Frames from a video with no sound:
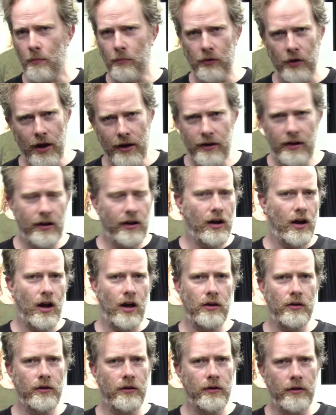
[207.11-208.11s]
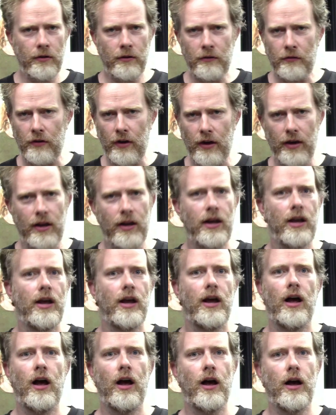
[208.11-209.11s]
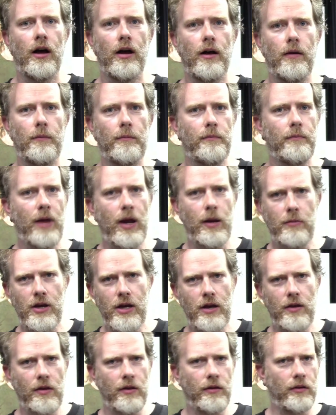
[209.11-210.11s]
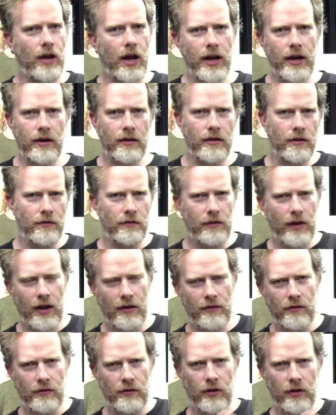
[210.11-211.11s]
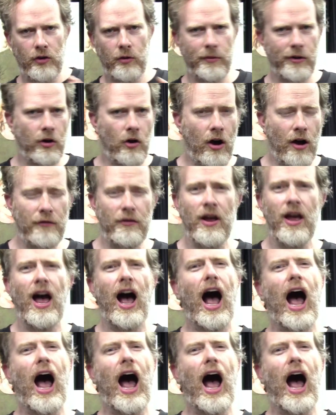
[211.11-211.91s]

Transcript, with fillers: blending colors and uh, maybe the likeness gets a little bit off,